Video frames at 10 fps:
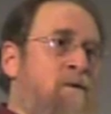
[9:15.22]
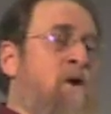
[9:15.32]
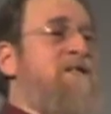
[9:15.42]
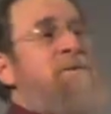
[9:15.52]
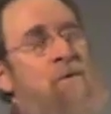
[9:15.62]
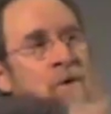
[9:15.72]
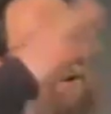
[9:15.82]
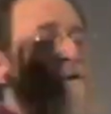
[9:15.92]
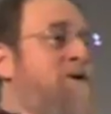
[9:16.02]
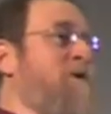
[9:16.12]
once we're in
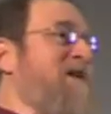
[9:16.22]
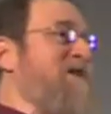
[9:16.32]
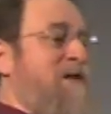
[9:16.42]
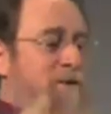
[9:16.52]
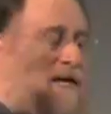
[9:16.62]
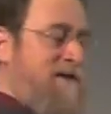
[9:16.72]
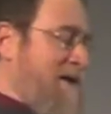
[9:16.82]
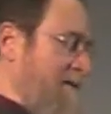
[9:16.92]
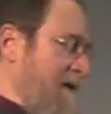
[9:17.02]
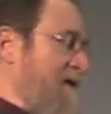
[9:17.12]
the 20th century, I guess I
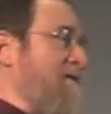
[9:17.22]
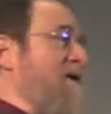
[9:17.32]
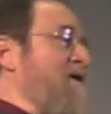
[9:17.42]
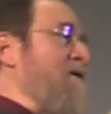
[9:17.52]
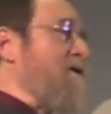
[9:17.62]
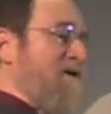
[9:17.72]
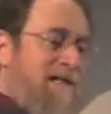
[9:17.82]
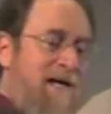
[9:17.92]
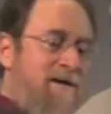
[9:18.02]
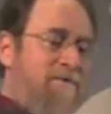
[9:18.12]
don't need to convince you there's a
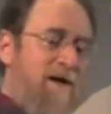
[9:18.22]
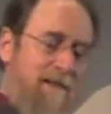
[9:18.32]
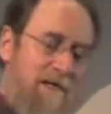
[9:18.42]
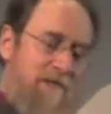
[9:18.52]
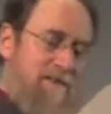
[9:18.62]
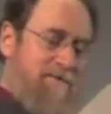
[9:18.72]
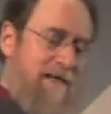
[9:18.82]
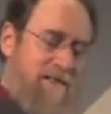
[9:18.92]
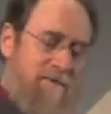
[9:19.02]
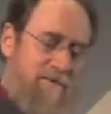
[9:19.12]
lot of violations of
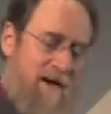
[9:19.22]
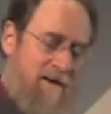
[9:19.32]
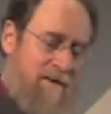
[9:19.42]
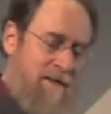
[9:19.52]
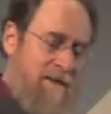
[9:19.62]
laissez-faire.